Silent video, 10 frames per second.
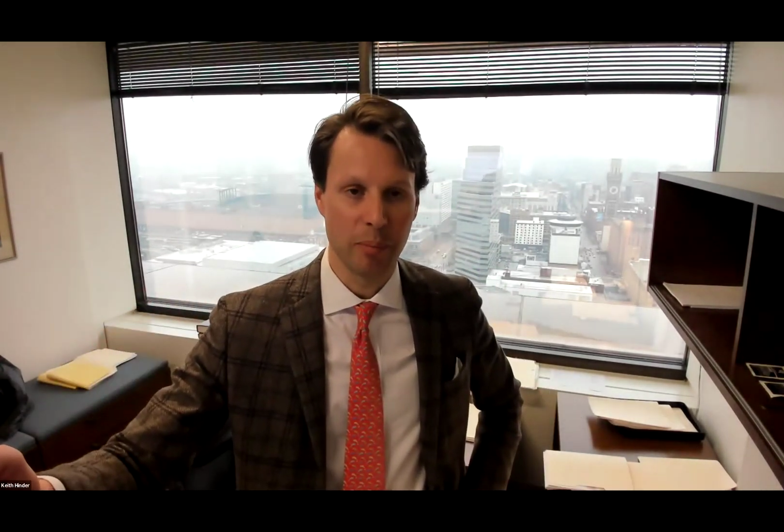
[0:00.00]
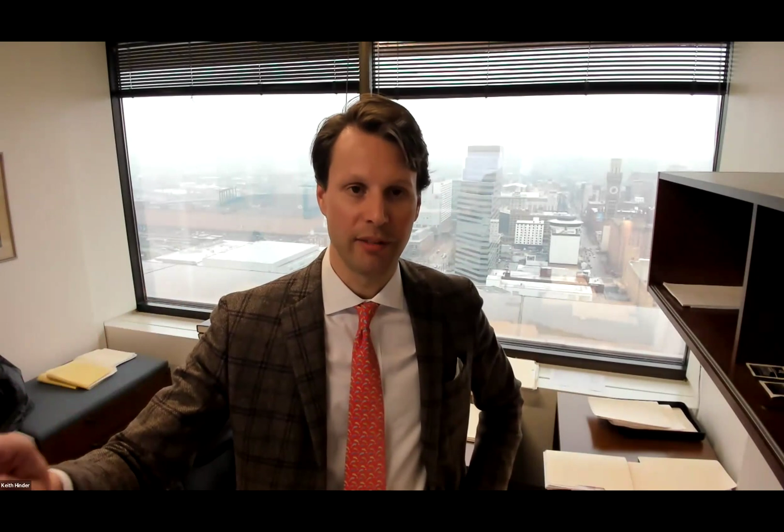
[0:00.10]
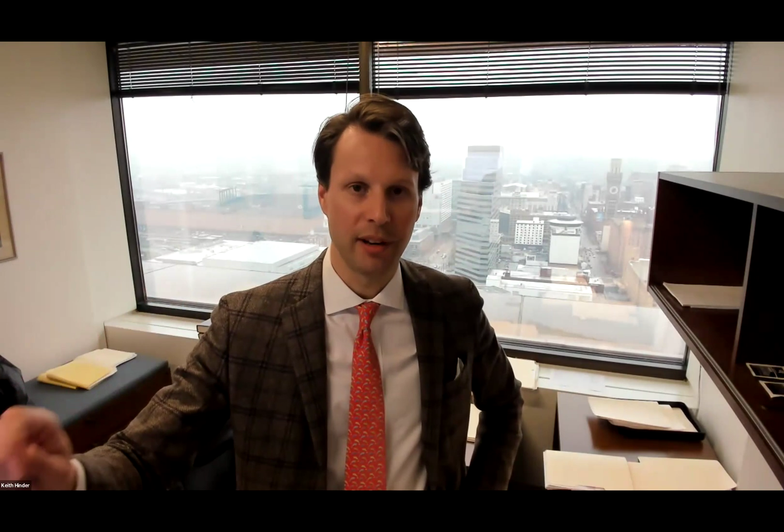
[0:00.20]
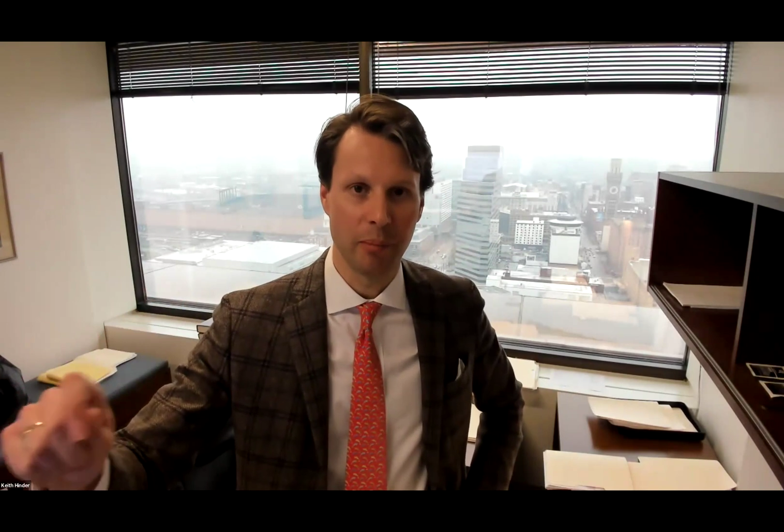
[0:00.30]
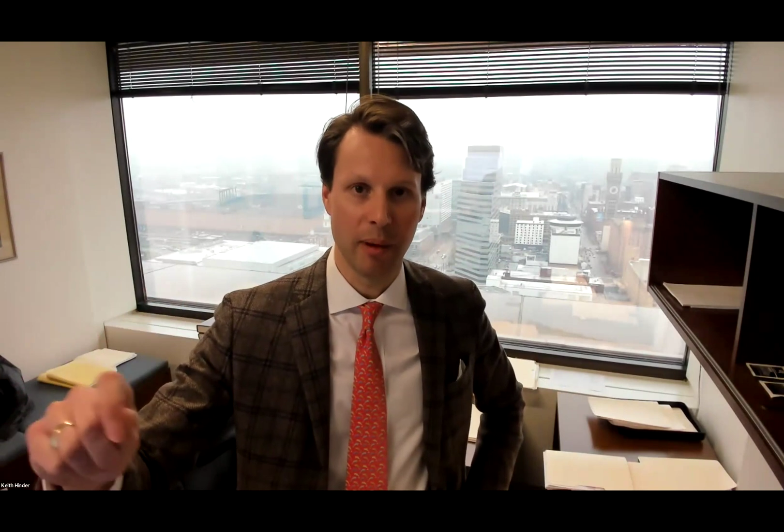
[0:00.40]

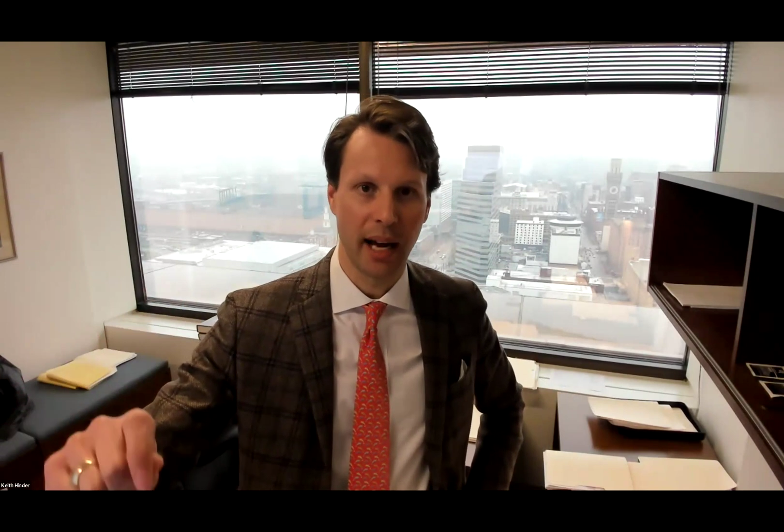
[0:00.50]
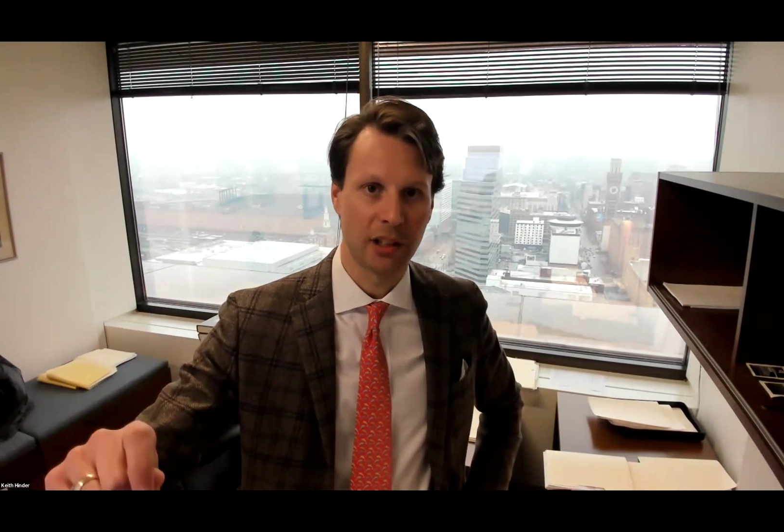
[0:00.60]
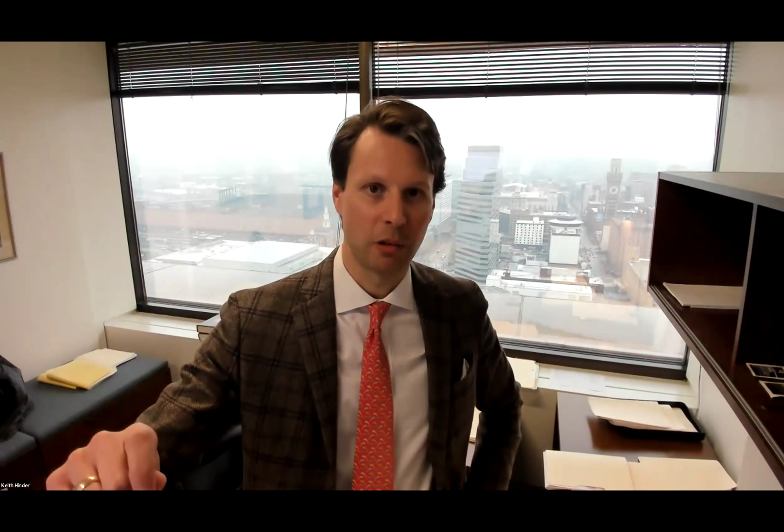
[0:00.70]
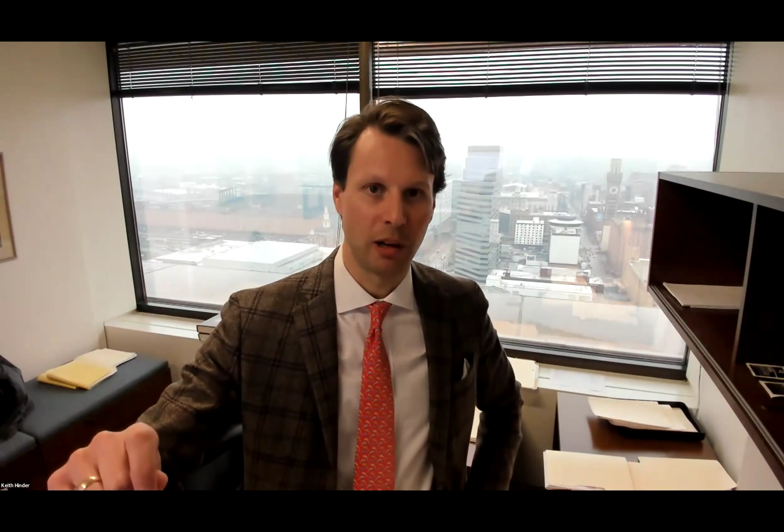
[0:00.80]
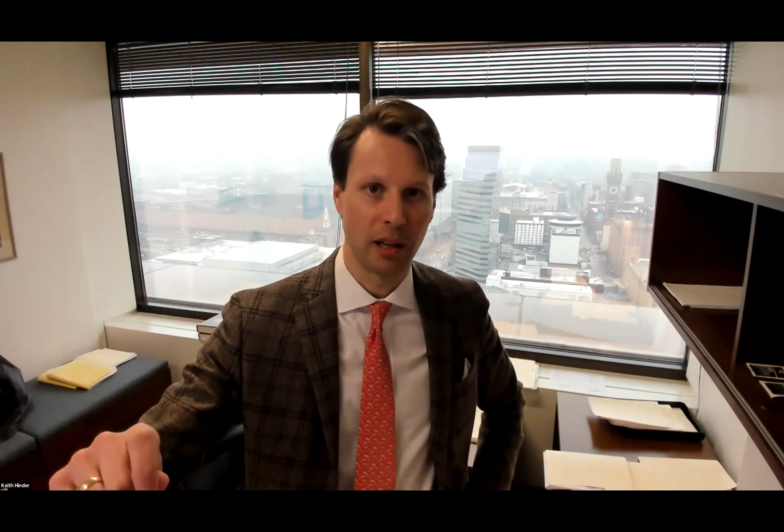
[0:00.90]
pivoting
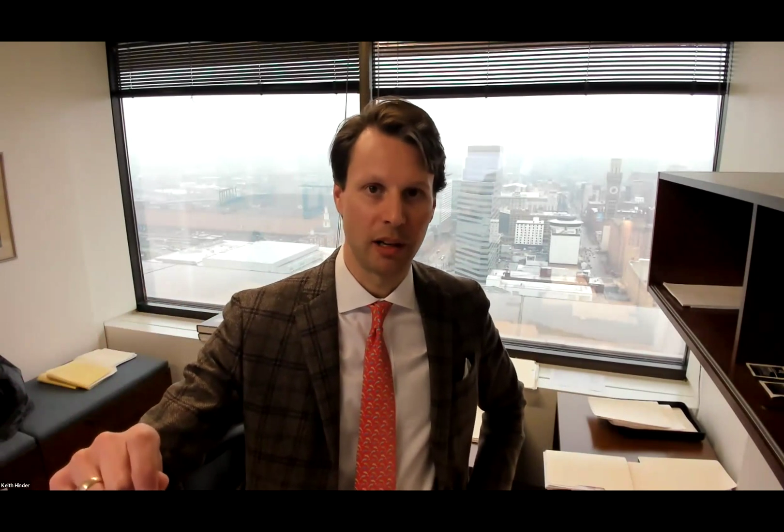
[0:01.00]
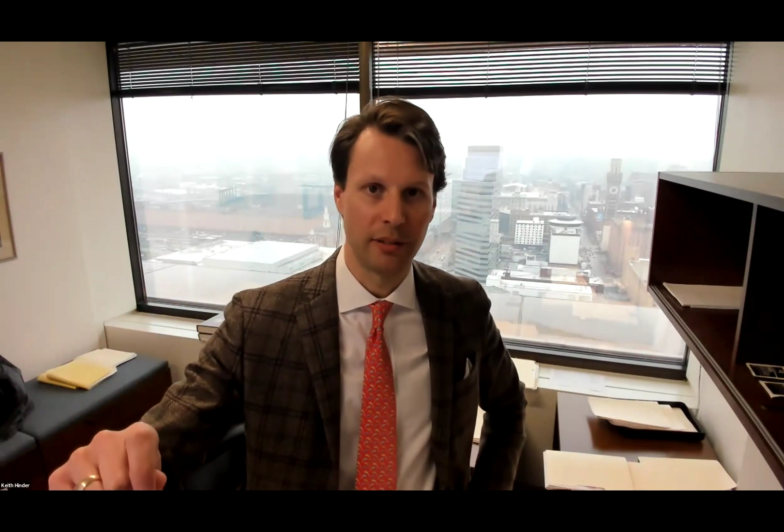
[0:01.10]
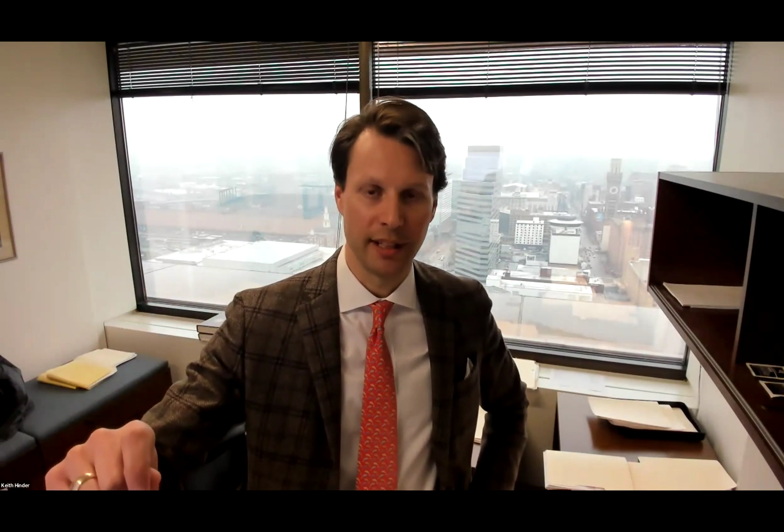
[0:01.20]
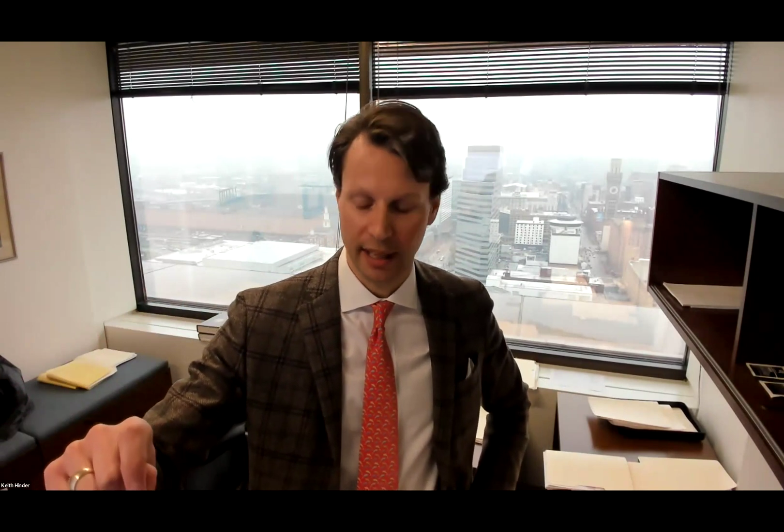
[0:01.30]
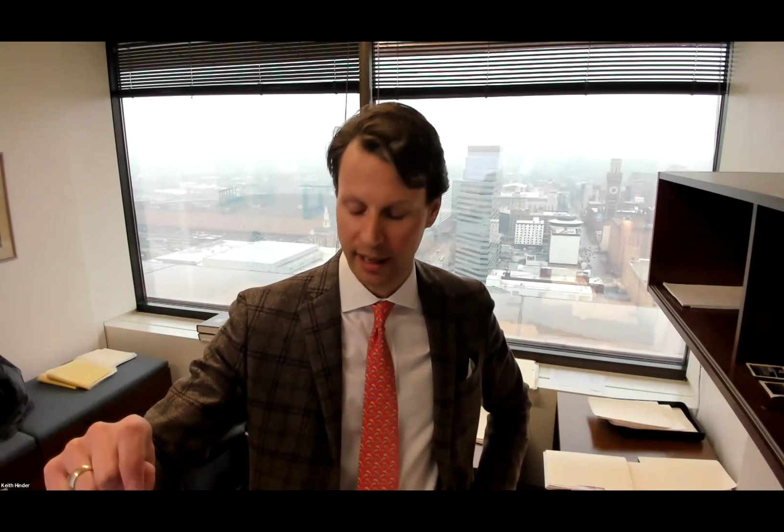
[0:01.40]
back to our letter
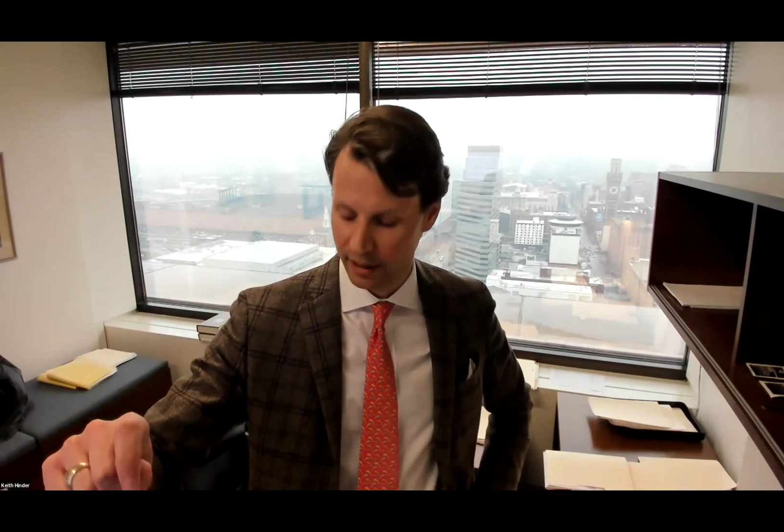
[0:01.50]
of intent